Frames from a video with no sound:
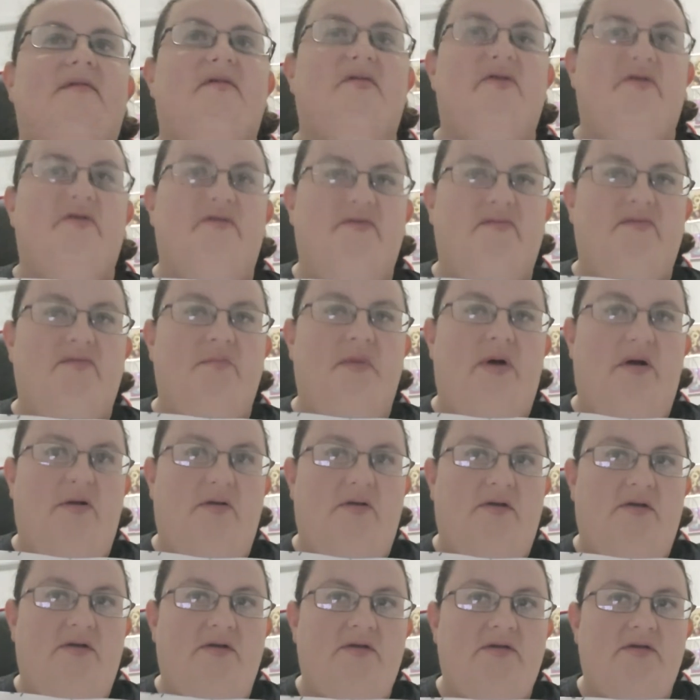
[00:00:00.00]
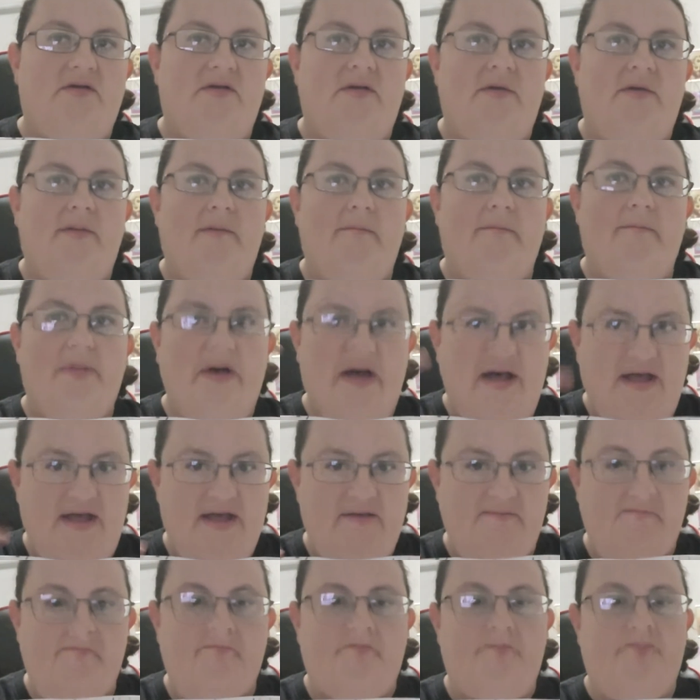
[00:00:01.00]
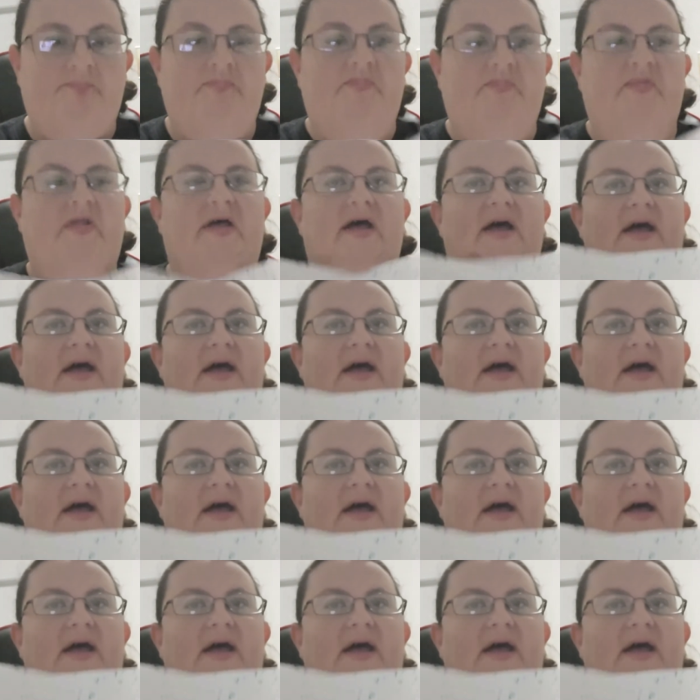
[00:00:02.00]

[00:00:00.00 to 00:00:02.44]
a little smaller. But I